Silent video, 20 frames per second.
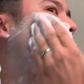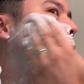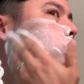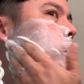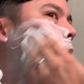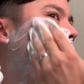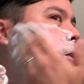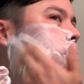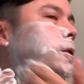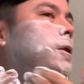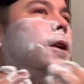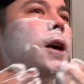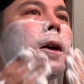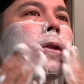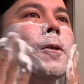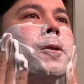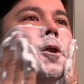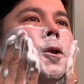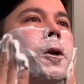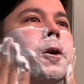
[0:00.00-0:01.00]
Got a nice
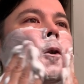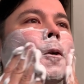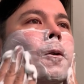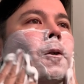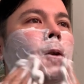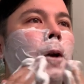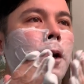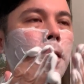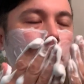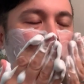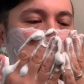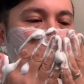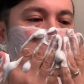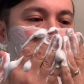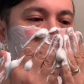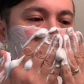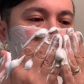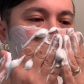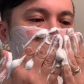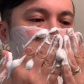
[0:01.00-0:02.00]
lather soak going on
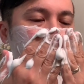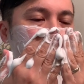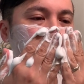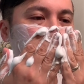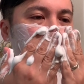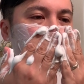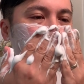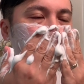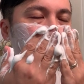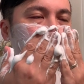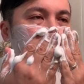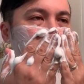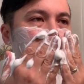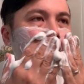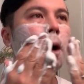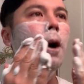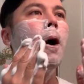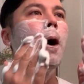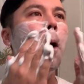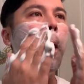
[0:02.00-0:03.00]
here.
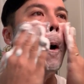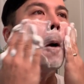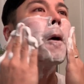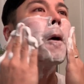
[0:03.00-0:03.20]
Ah,